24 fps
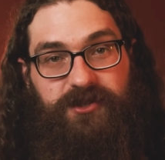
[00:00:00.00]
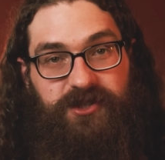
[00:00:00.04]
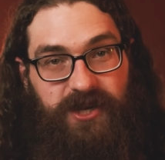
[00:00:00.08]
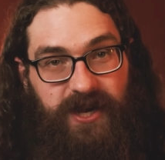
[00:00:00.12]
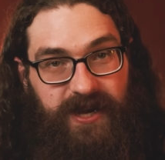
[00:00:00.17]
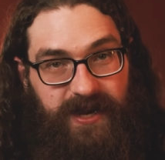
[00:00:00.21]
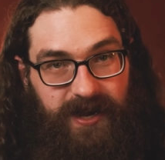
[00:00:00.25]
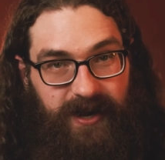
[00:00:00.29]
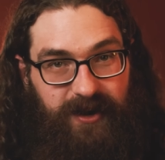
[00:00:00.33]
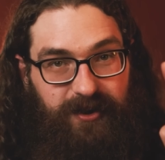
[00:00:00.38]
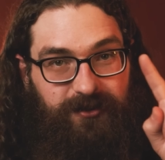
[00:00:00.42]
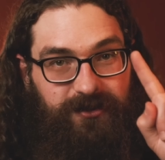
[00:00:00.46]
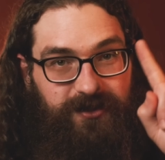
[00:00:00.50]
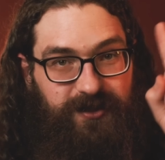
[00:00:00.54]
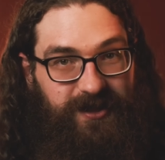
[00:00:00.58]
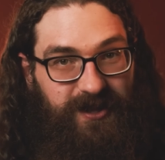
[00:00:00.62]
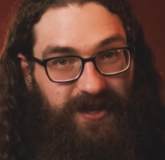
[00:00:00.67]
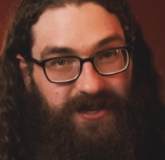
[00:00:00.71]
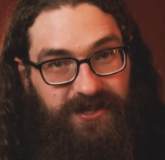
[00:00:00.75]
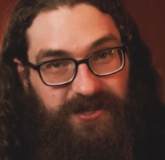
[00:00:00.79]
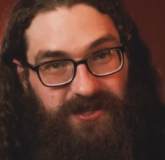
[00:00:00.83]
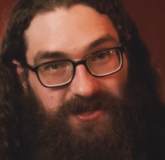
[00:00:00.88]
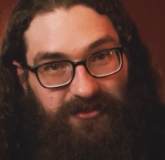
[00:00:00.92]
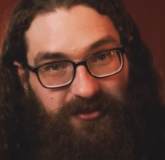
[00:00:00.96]
check out
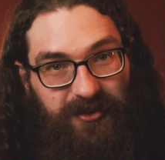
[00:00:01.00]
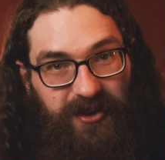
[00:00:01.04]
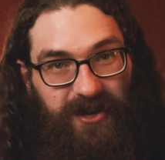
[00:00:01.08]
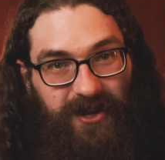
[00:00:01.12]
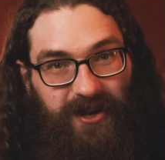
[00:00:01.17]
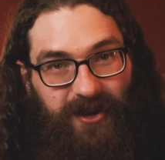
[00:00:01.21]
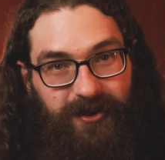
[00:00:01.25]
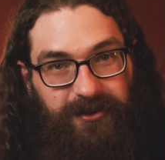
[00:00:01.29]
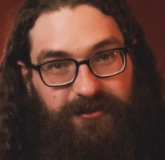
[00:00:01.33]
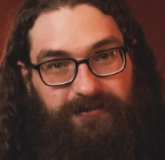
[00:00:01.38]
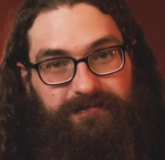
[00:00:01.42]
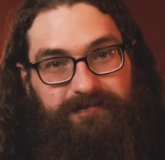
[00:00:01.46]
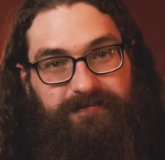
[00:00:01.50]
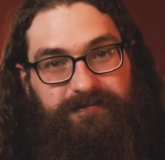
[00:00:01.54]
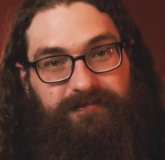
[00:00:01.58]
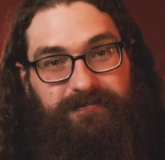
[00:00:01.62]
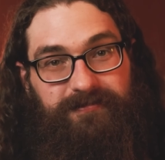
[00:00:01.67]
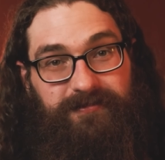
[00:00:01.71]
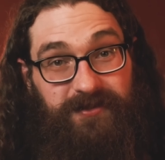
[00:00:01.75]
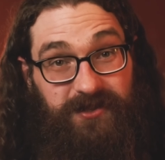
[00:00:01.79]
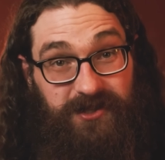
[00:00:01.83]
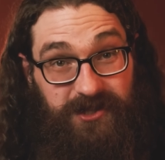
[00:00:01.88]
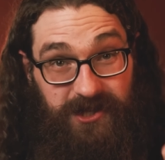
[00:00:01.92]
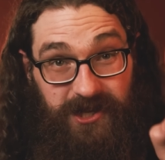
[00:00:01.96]
this video.
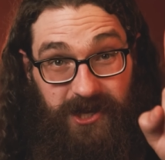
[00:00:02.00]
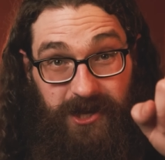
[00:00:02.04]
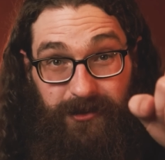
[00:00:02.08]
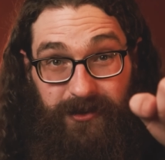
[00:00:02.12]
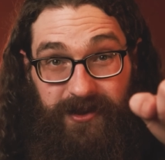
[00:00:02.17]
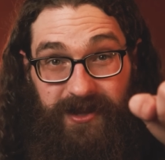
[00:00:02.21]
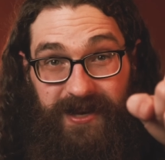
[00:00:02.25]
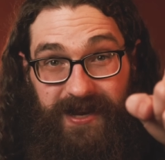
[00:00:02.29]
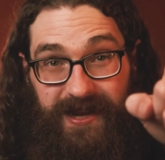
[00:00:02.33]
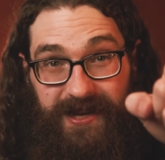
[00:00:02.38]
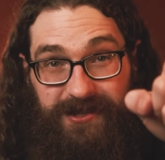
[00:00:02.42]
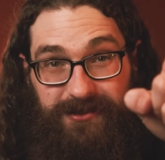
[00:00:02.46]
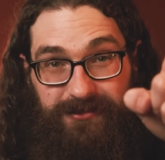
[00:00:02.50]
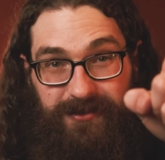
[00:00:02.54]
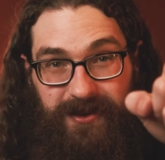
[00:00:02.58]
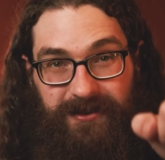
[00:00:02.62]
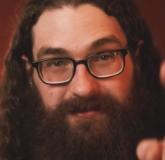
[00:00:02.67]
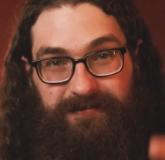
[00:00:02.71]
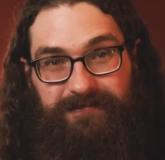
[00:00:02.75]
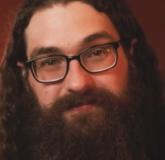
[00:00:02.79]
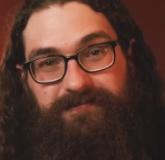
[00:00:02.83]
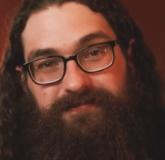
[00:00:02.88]
See you in the next one.